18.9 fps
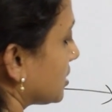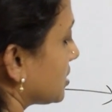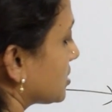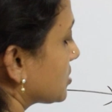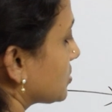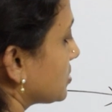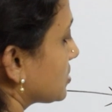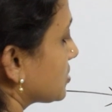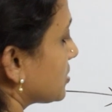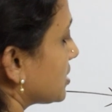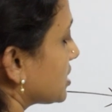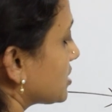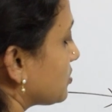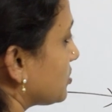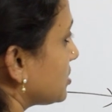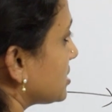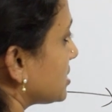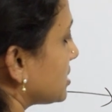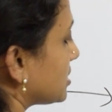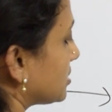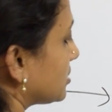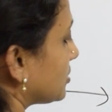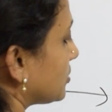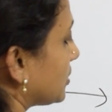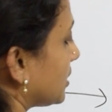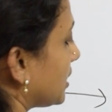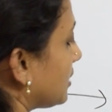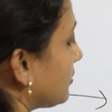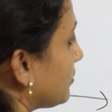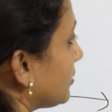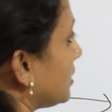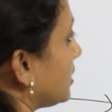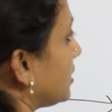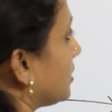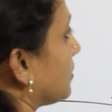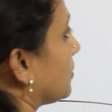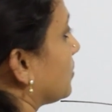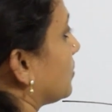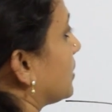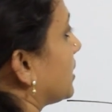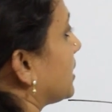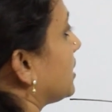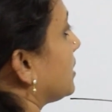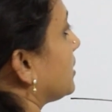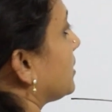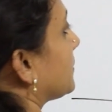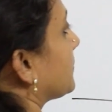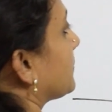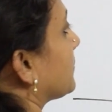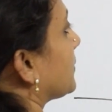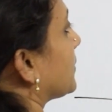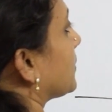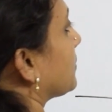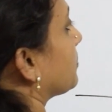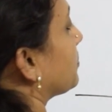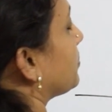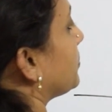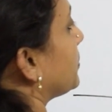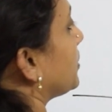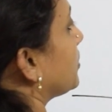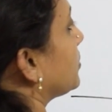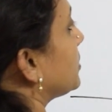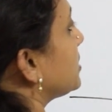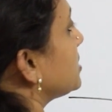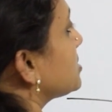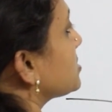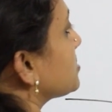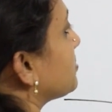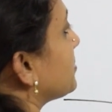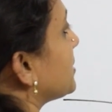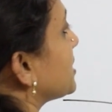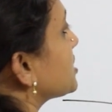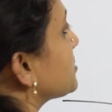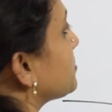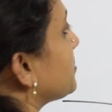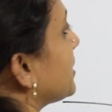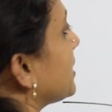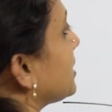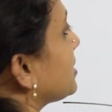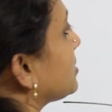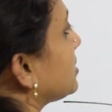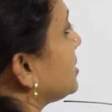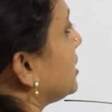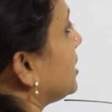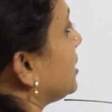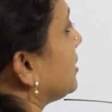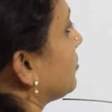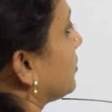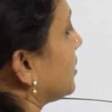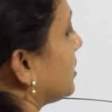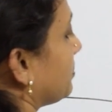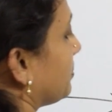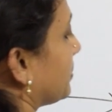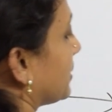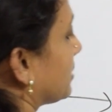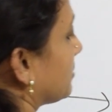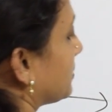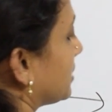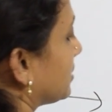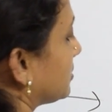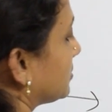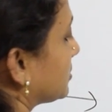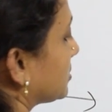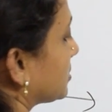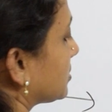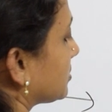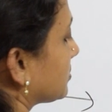This also has bonds. Here you have one purines, base pairs, one pyrimidines.